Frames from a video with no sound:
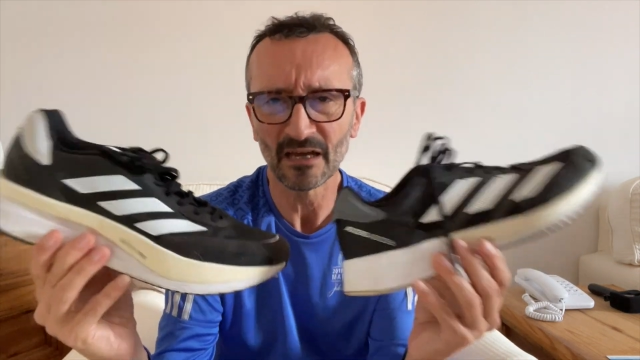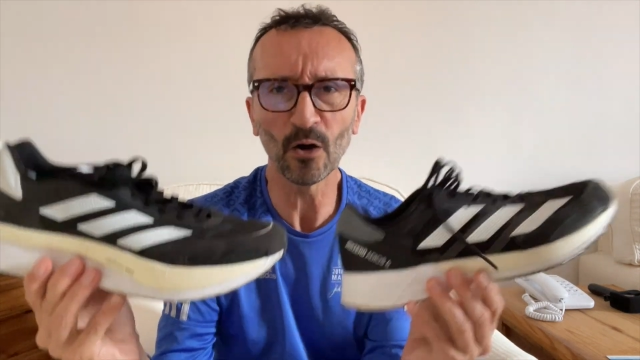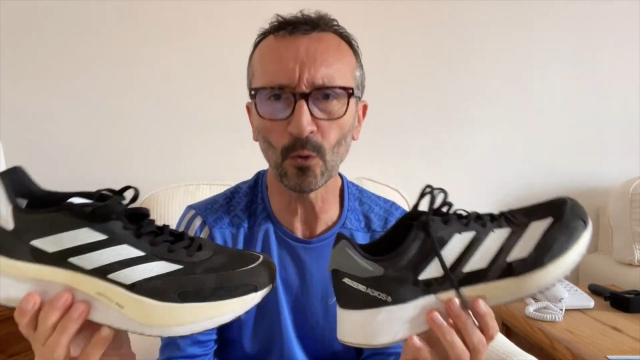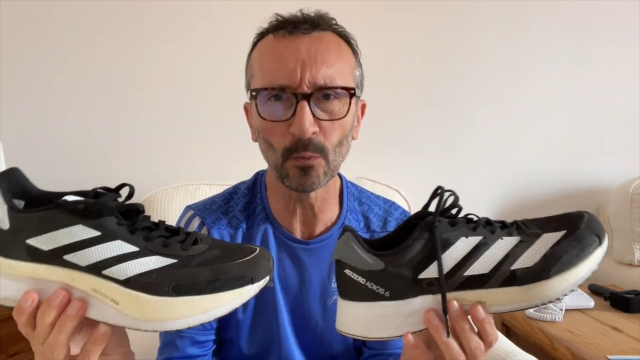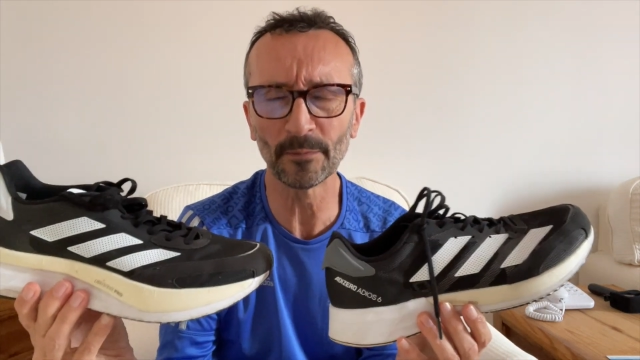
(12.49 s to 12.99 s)

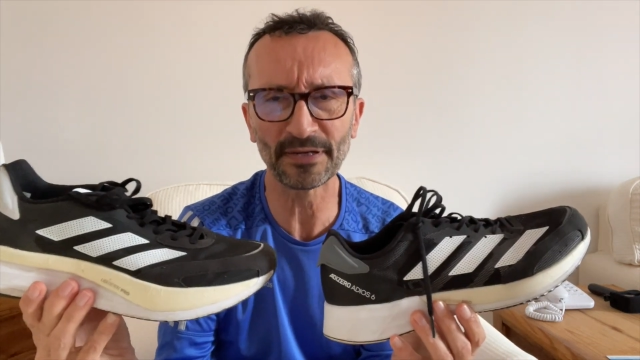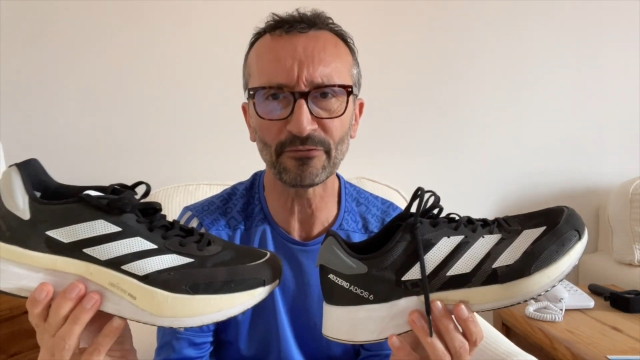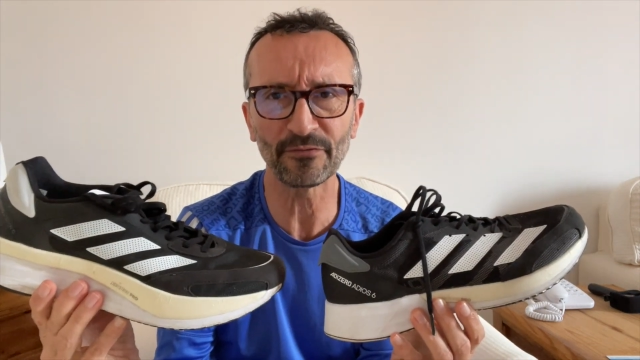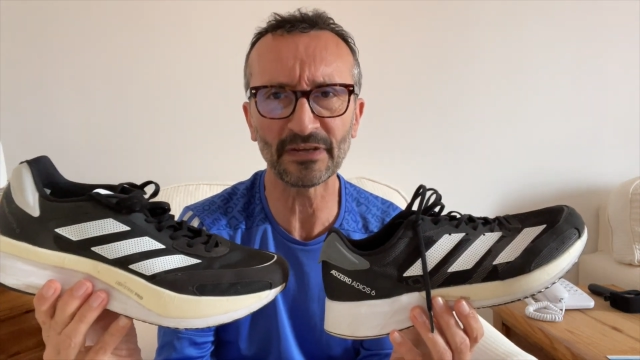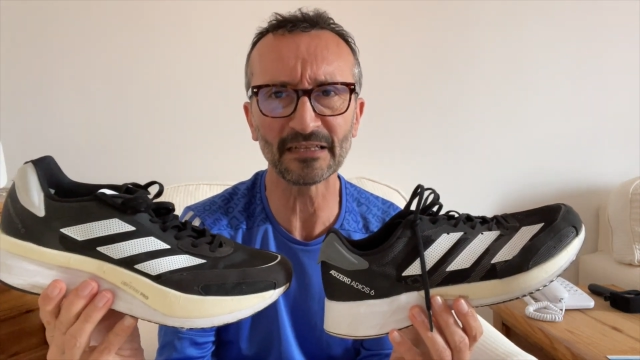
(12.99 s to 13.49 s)
All will be
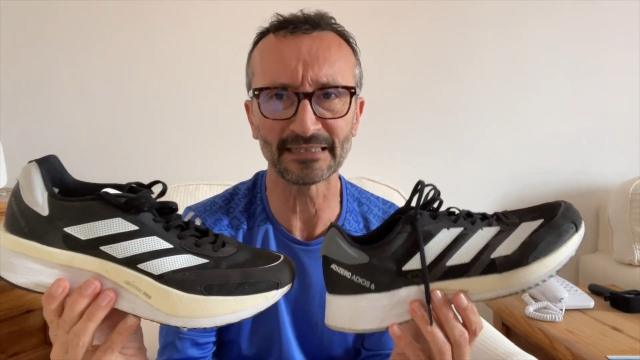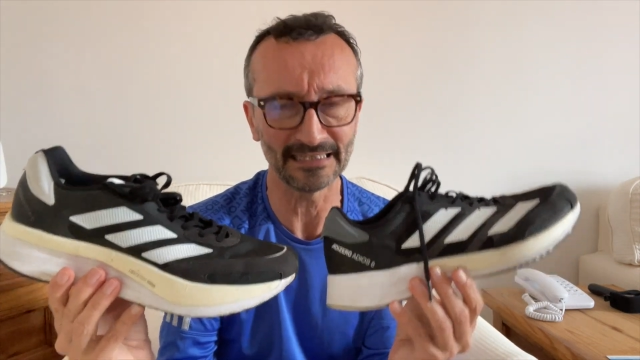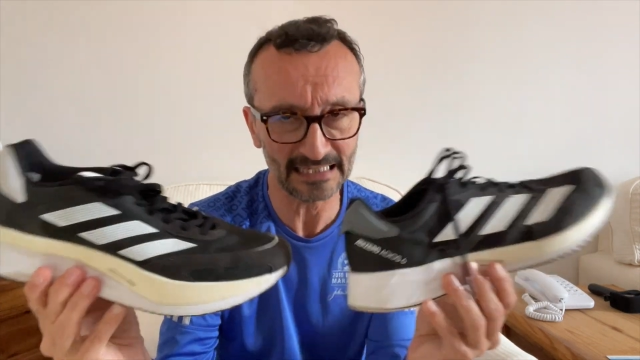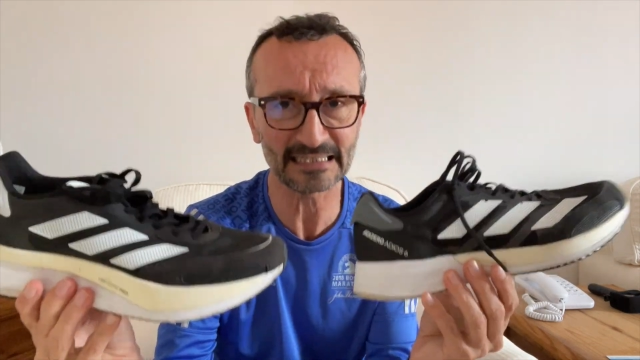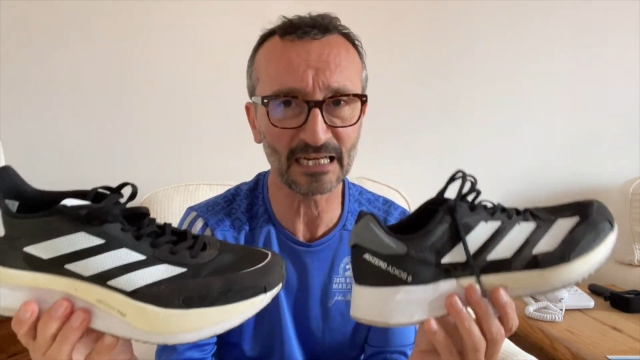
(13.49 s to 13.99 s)
revealed in
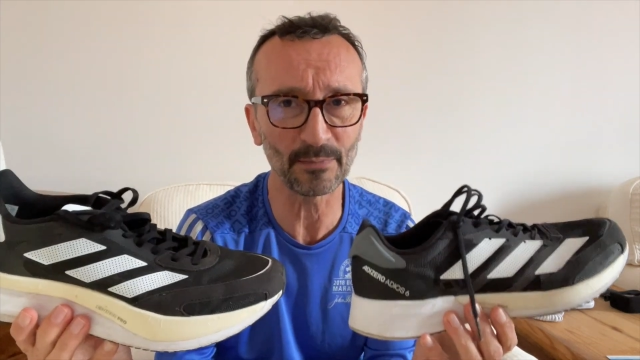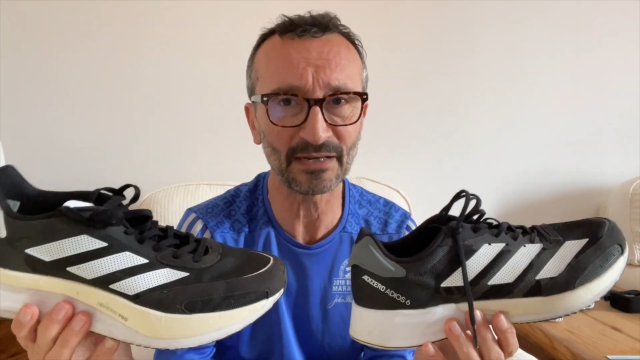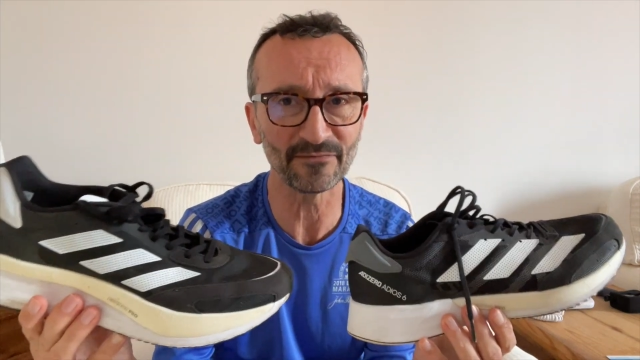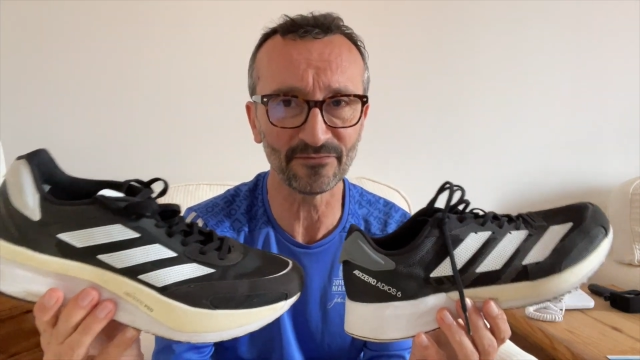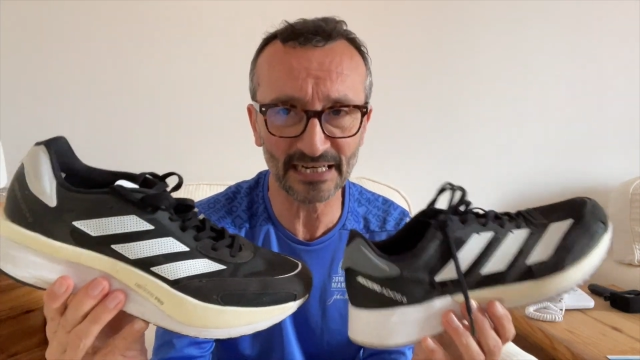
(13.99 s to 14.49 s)
this
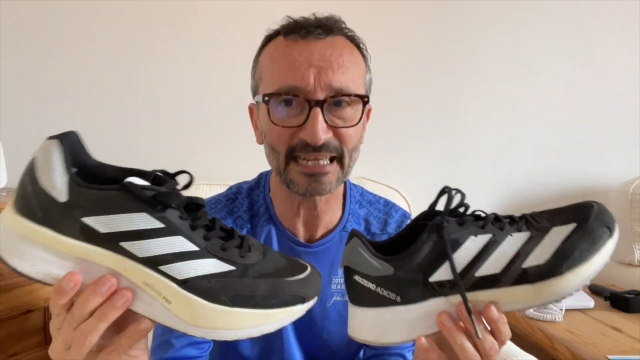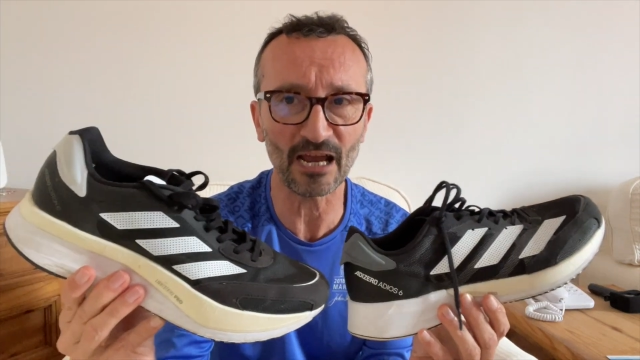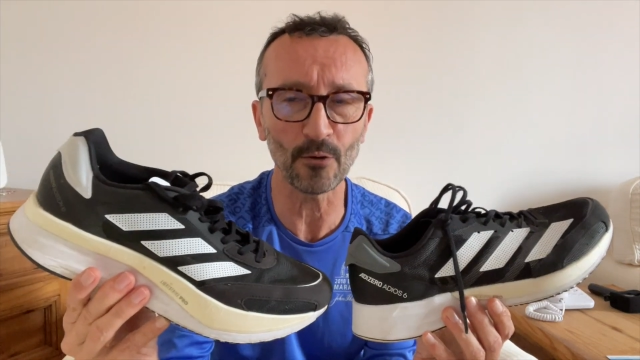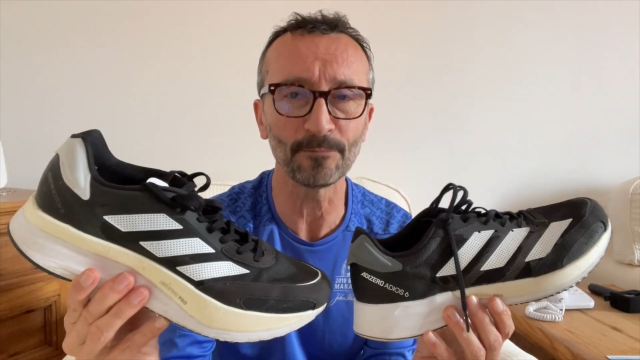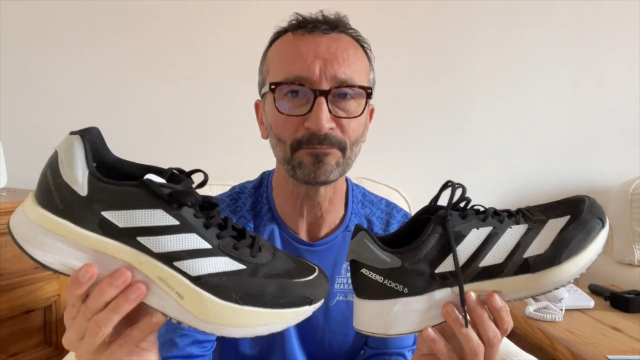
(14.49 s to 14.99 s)
coming video.